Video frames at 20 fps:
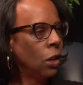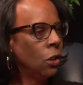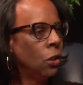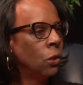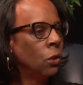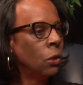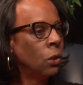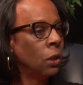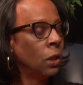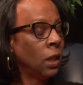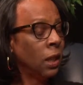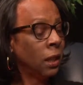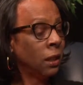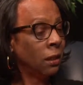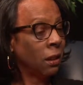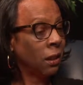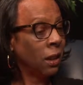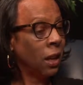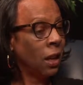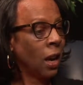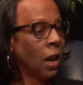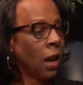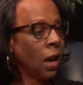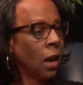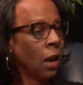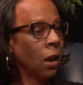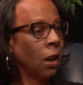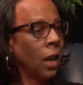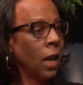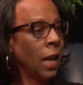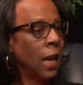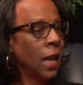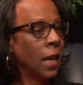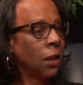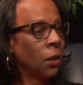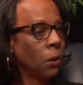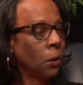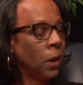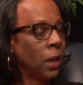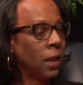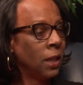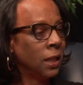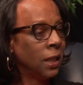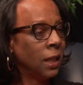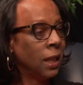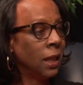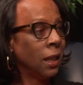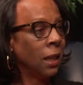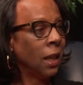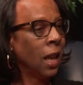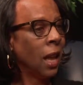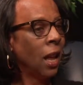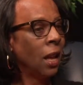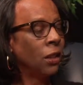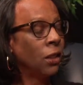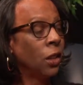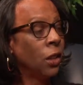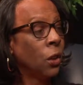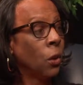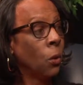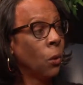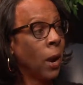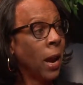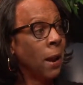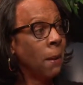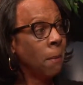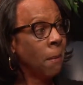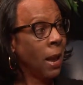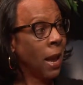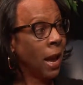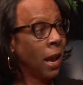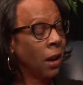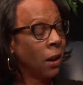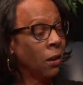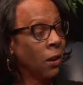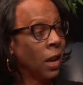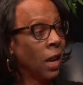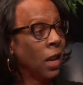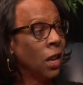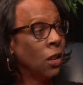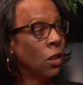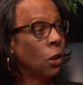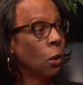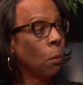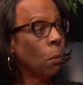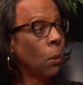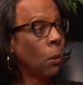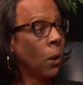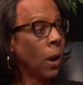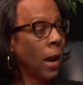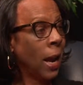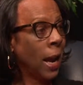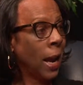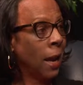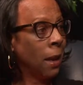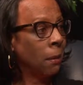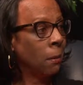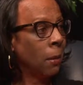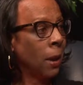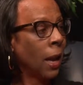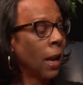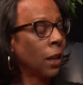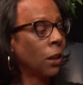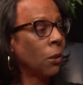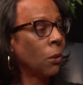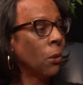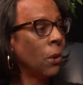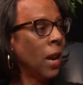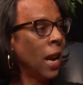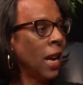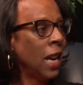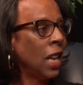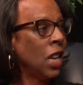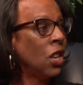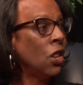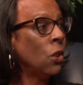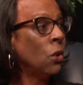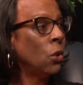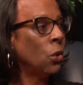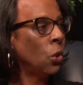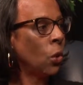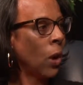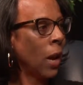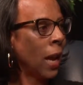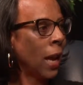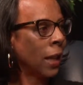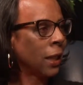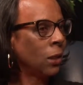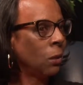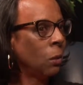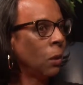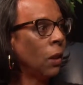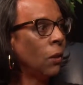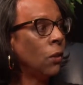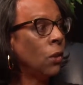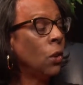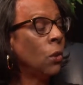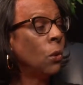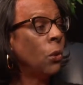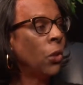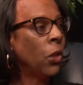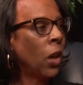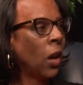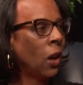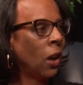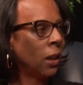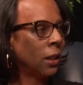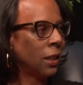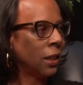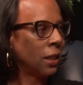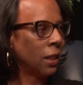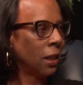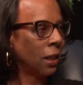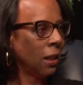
You literally are increasing the gray matter in your brain by creating new tracks with new thoughts.